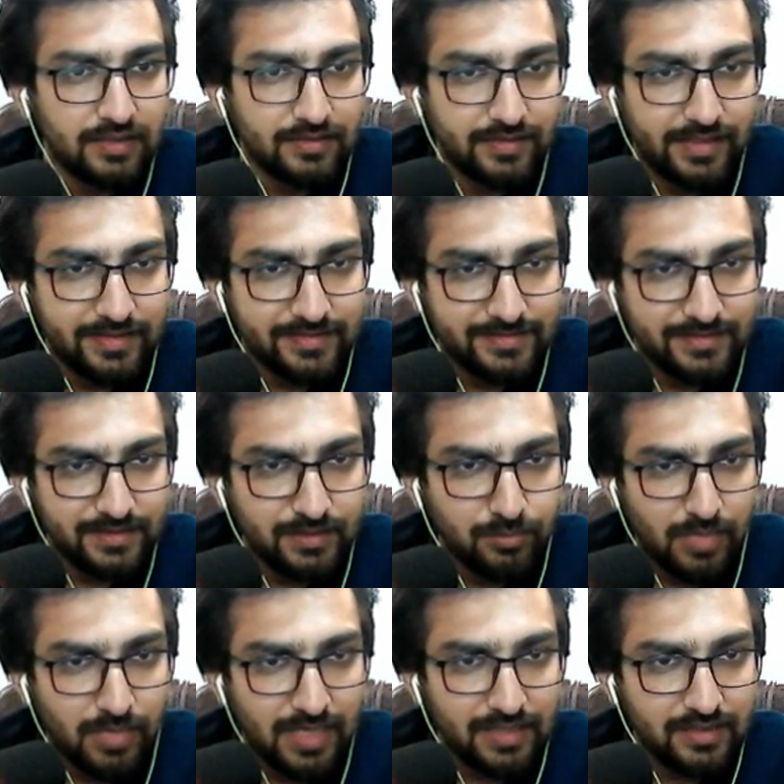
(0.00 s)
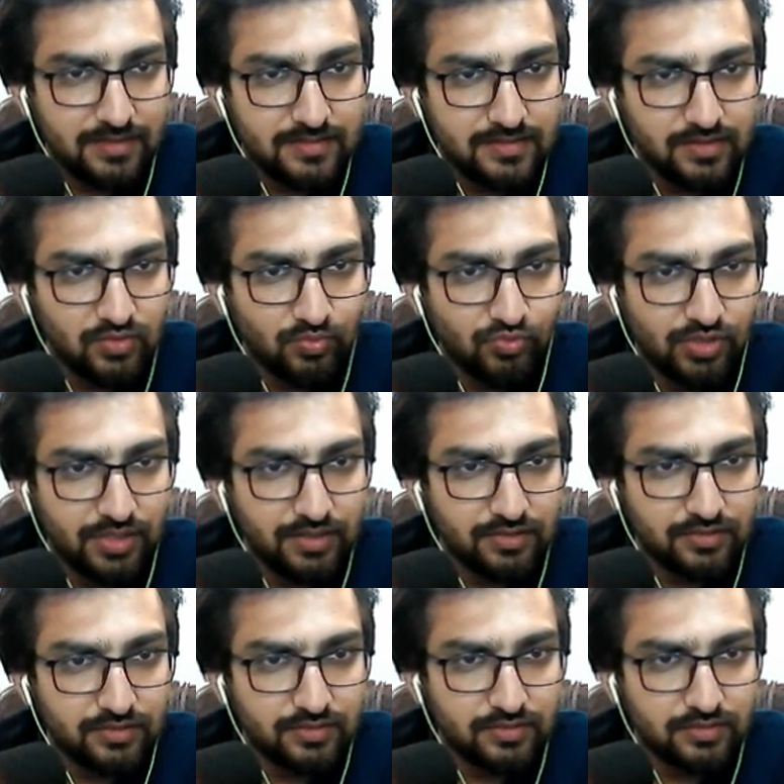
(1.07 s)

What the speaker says: Then C minus 0.20